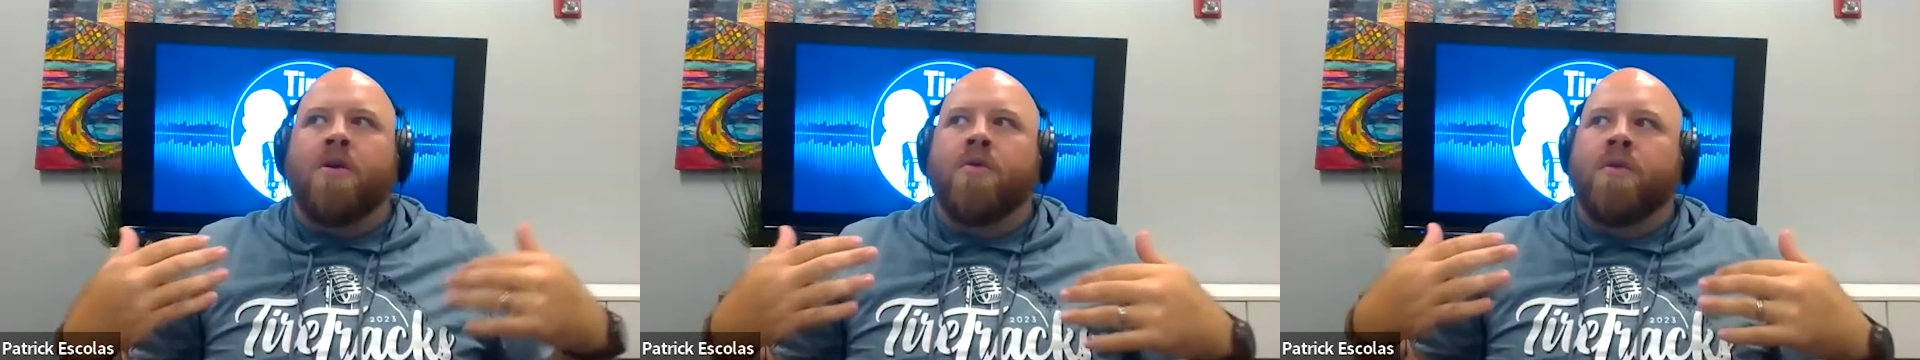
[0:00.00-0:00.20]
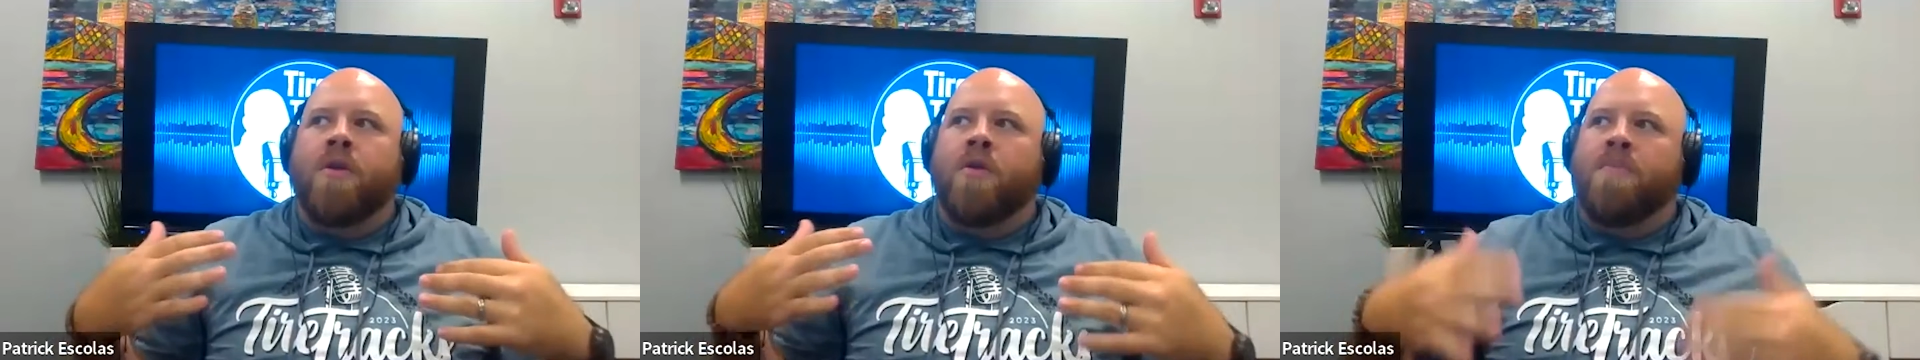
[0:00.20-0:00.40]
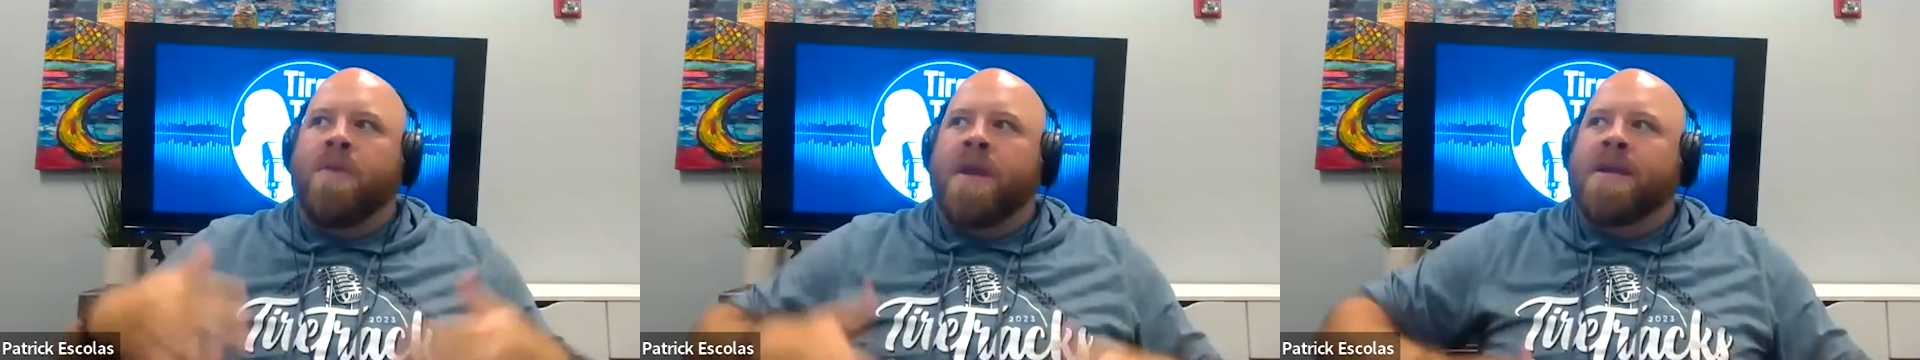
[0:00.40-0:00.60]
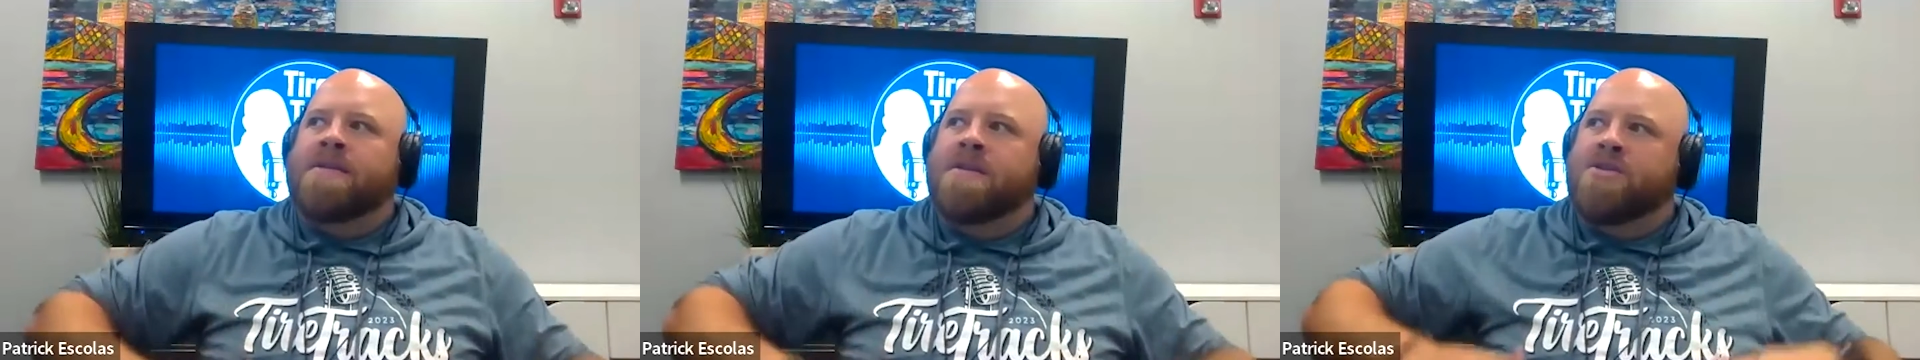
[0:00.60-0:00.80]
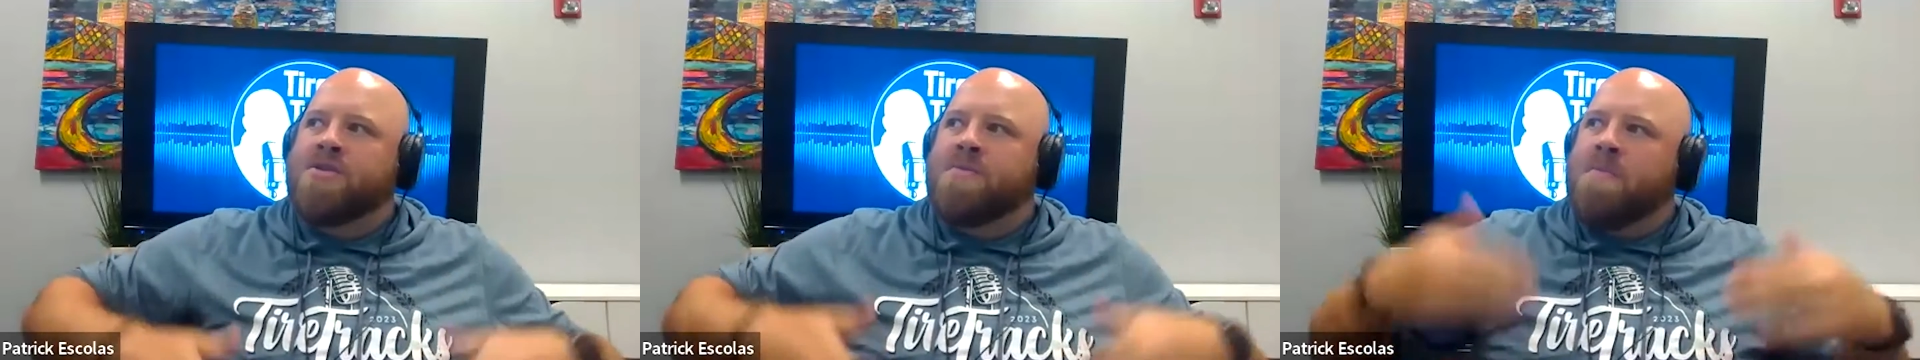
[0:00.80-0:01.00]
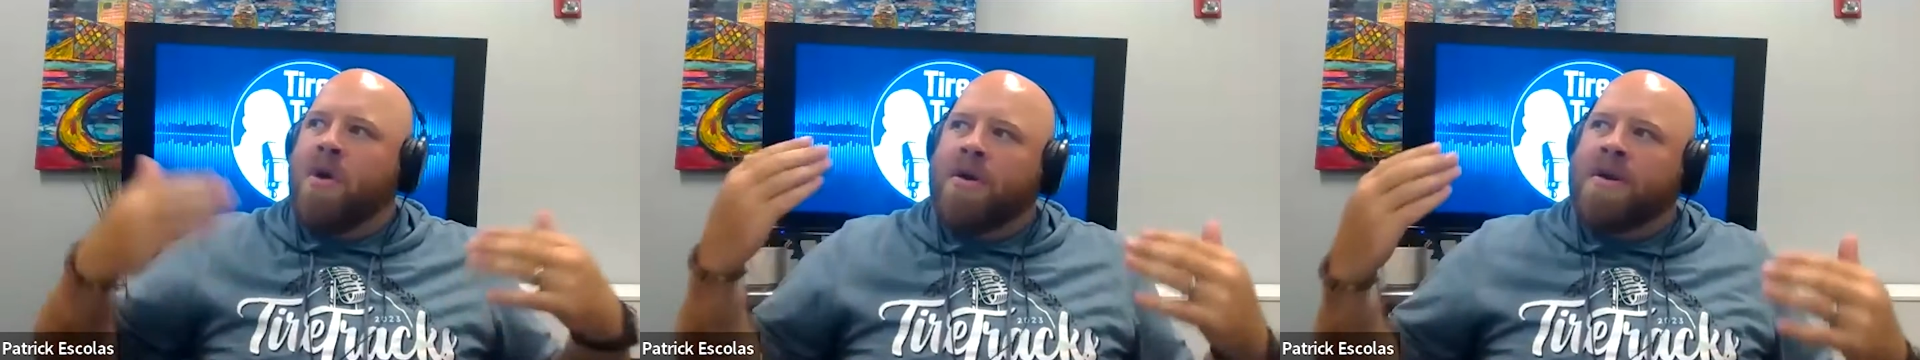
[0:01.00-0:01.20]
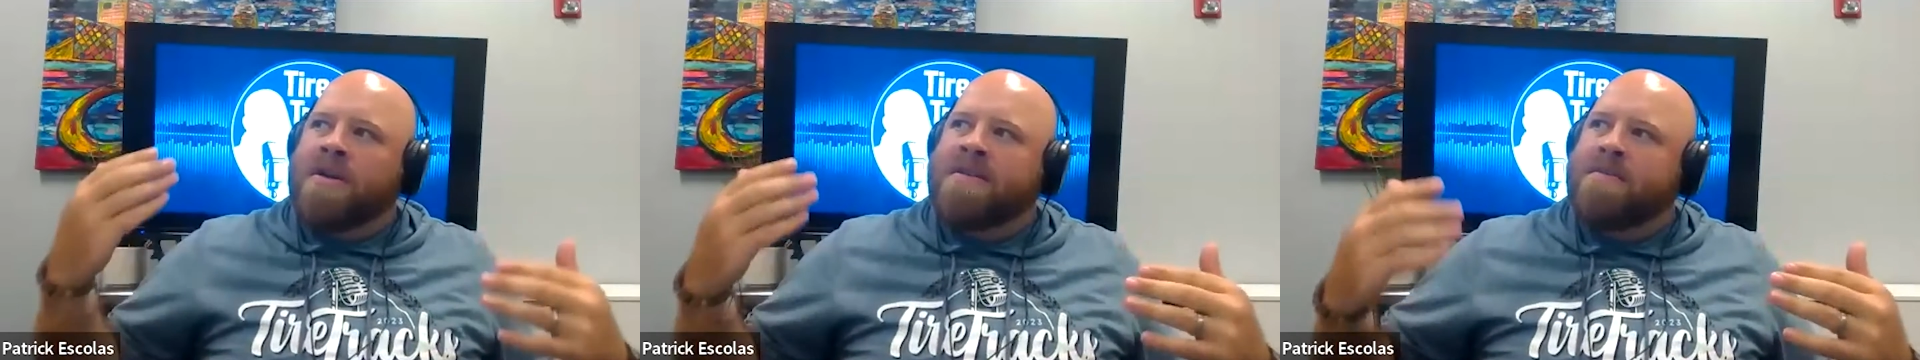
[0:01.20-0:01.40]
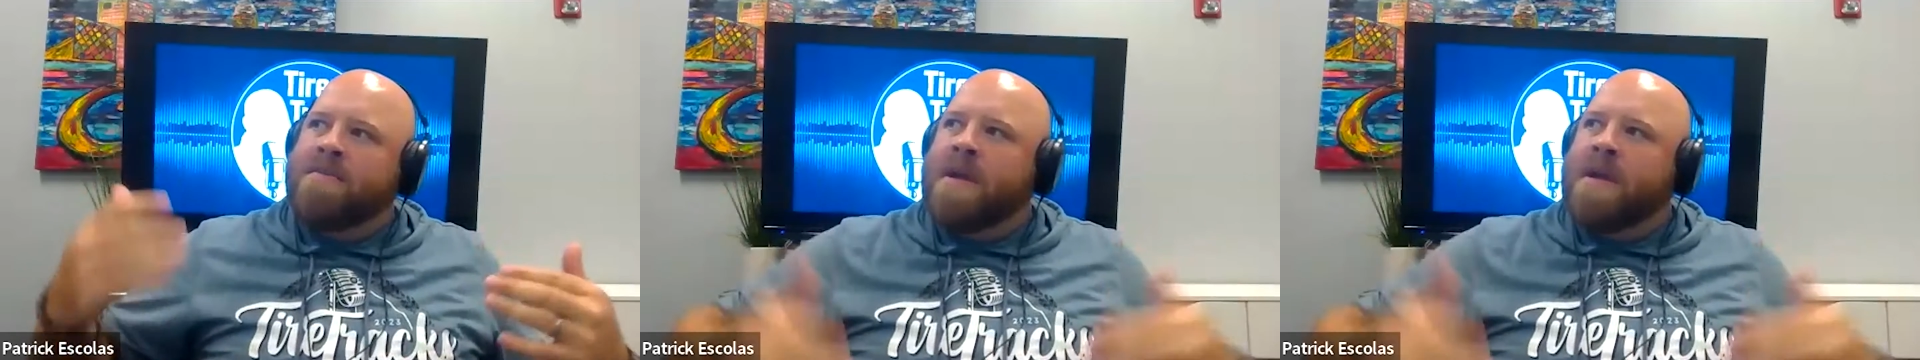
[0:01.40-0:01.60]
there being such a
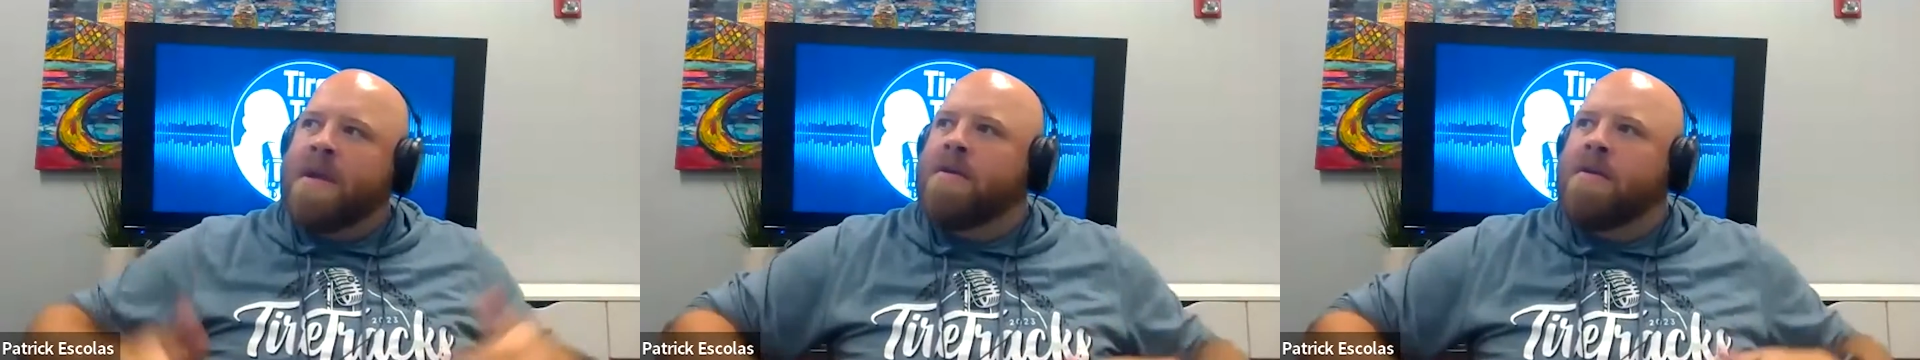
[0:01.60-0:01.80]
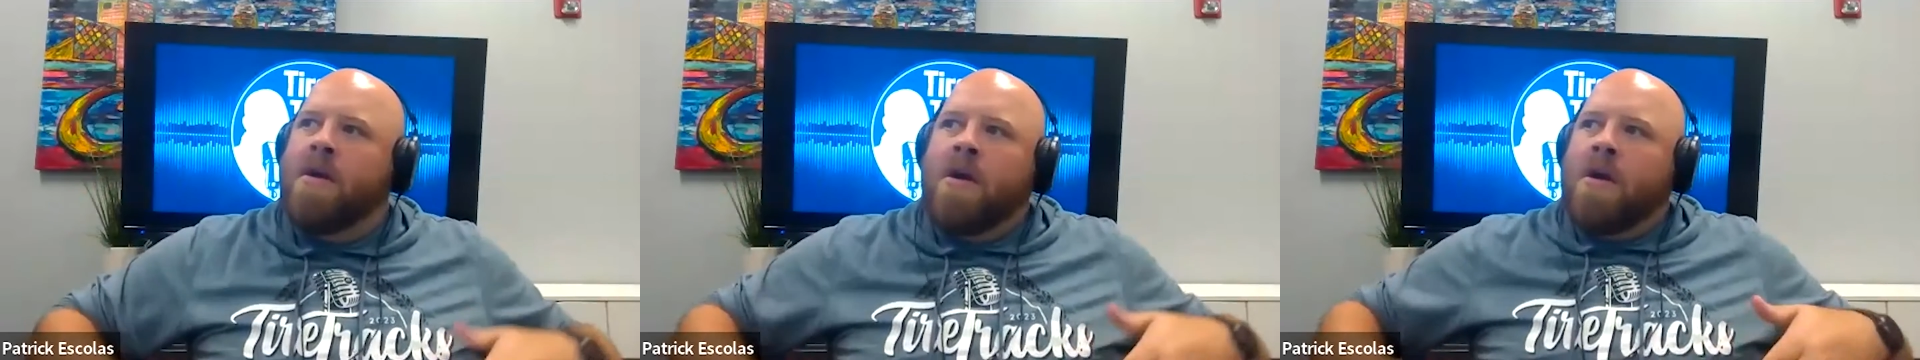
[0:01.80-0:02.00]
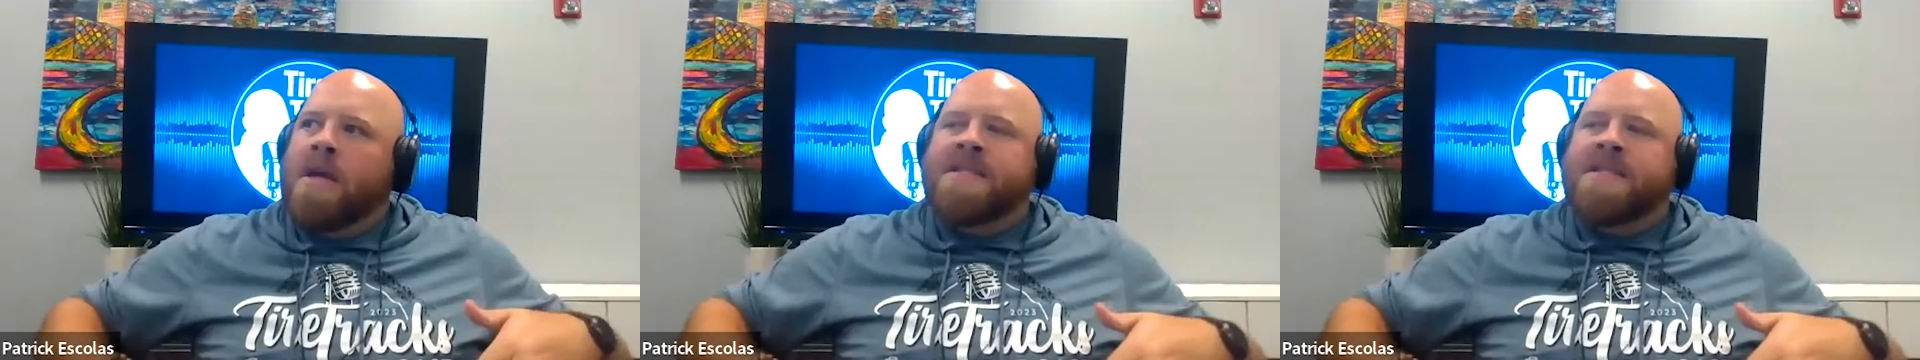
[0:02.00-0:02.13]
market demand?